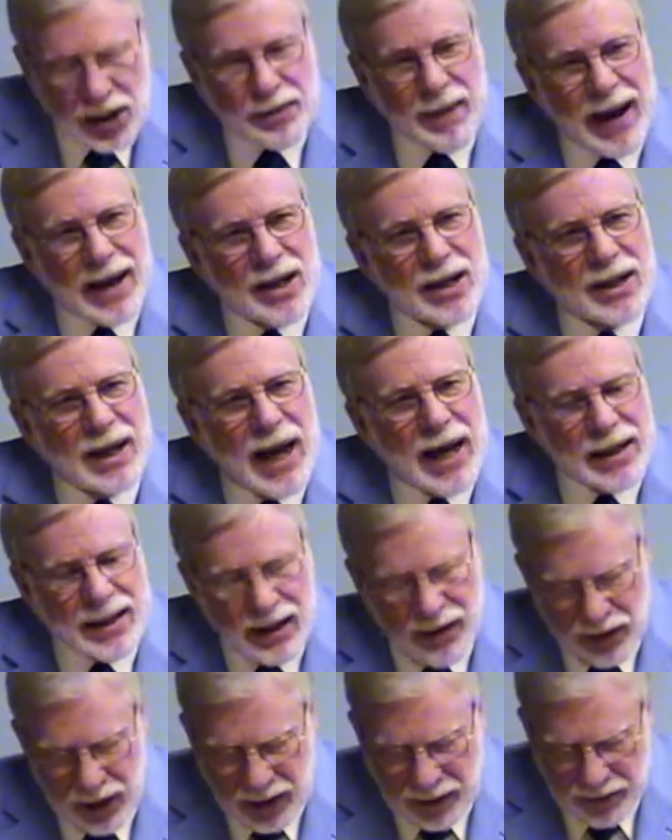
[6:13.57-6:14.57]
is about as
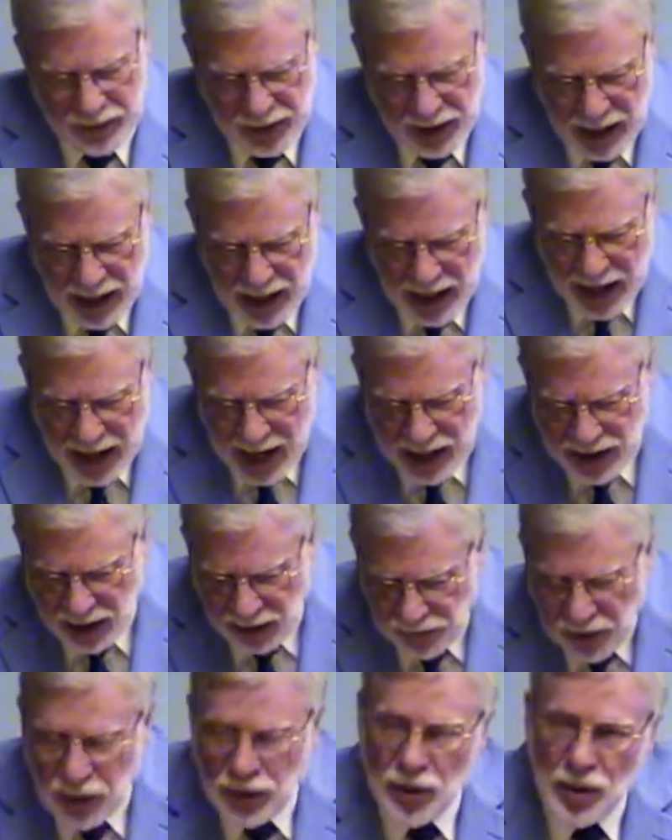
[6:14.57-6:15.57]
scientific as
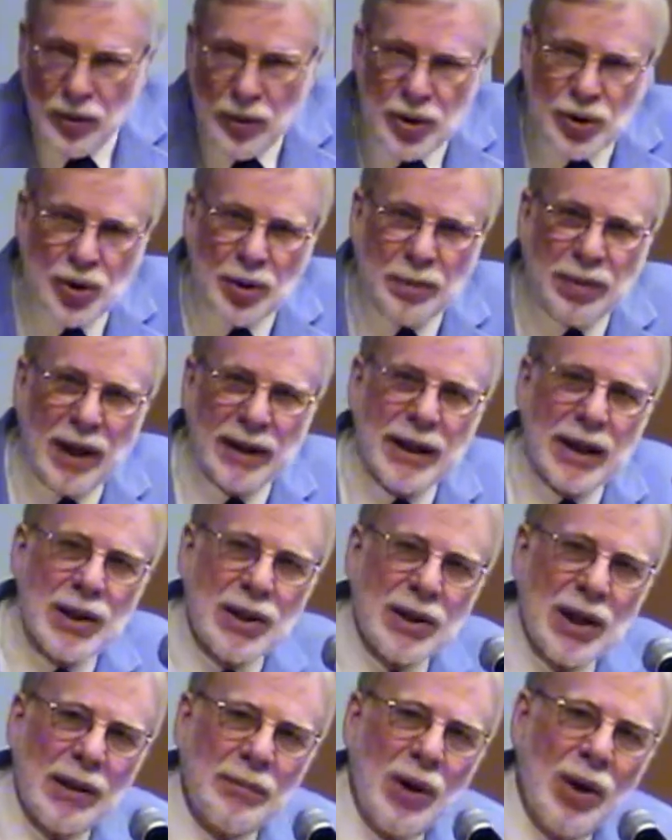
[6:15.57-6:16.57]
a voodoo rooster plucking
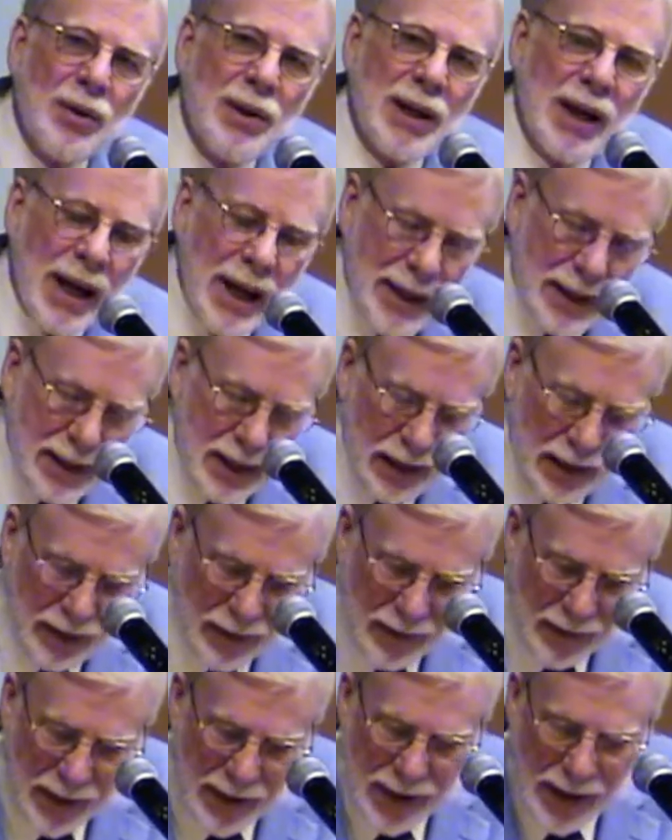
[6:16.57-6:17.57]
ceremony in Haiti.
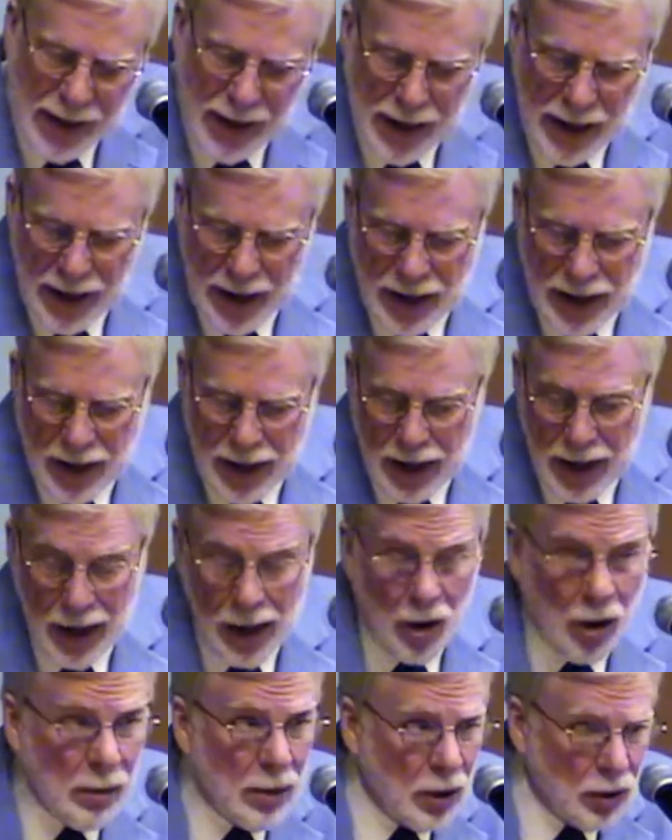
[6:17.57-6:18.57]

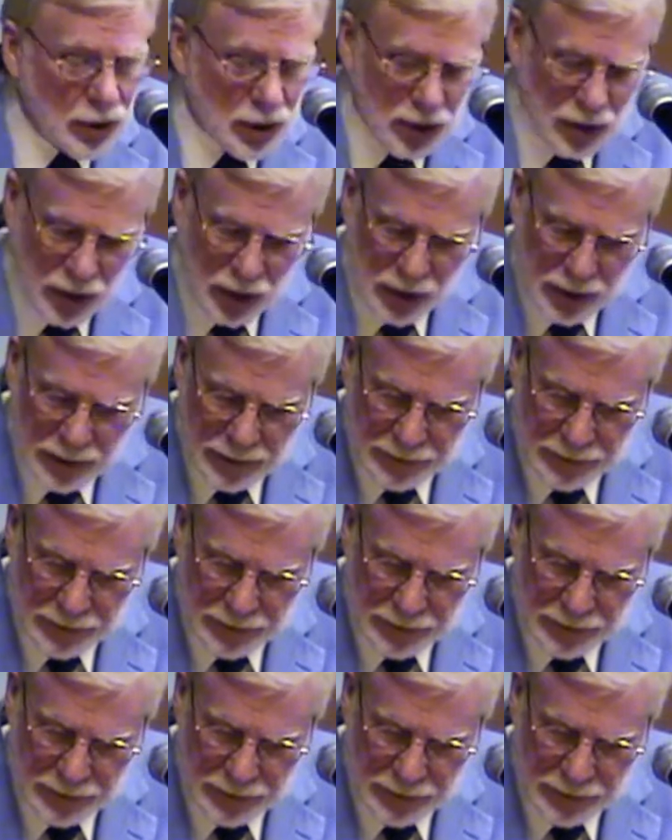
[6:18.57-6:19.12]
Almost.